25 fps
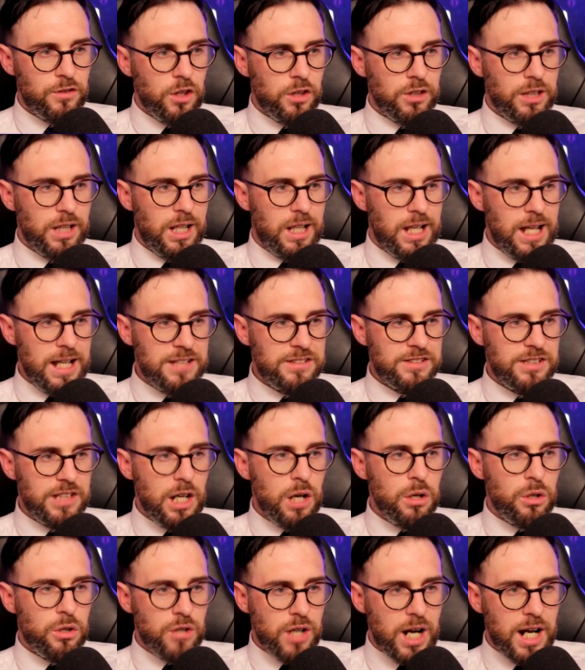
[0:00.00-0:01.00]
got
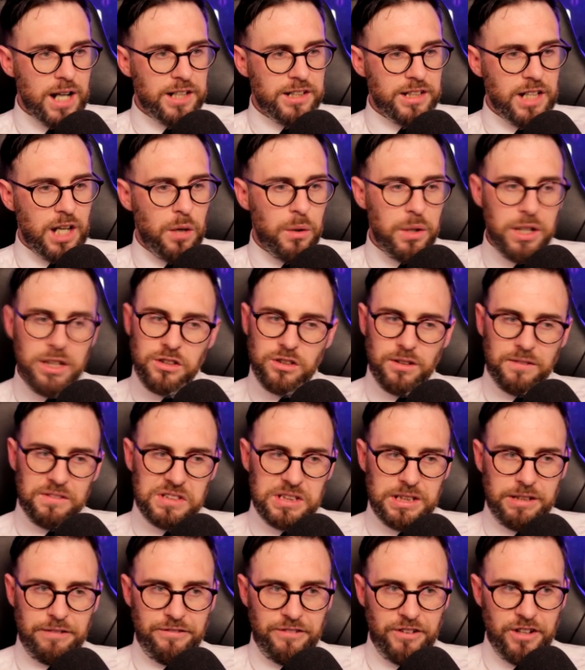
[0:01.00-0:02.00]
Alessio Cragno. He's
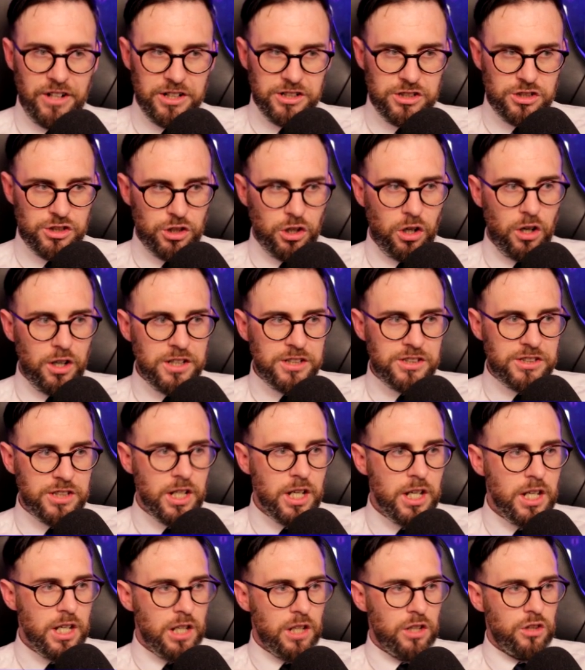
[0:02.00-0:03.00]
obviously third choice,
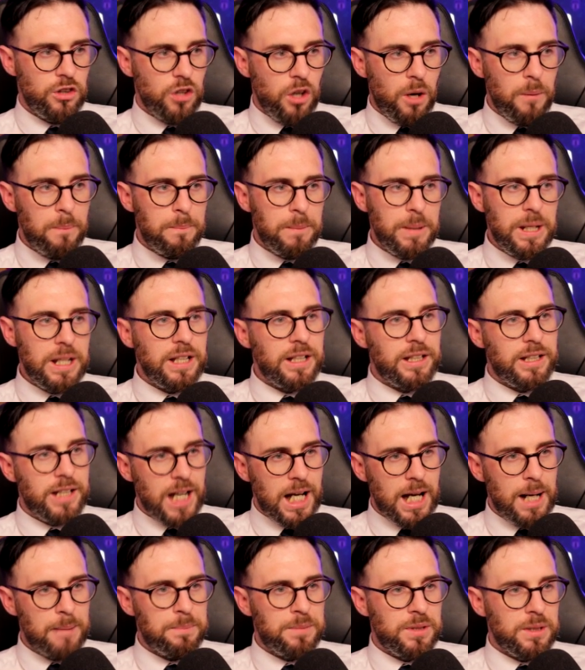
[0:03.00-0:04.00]
not being
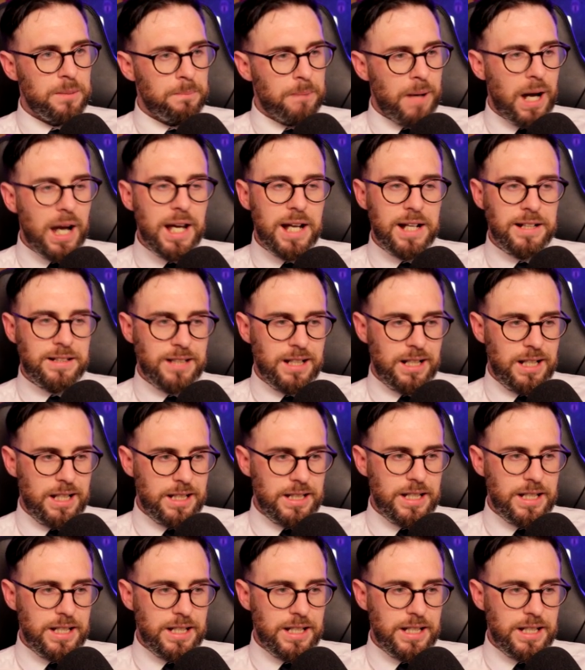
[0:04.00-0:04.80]
capped by Italy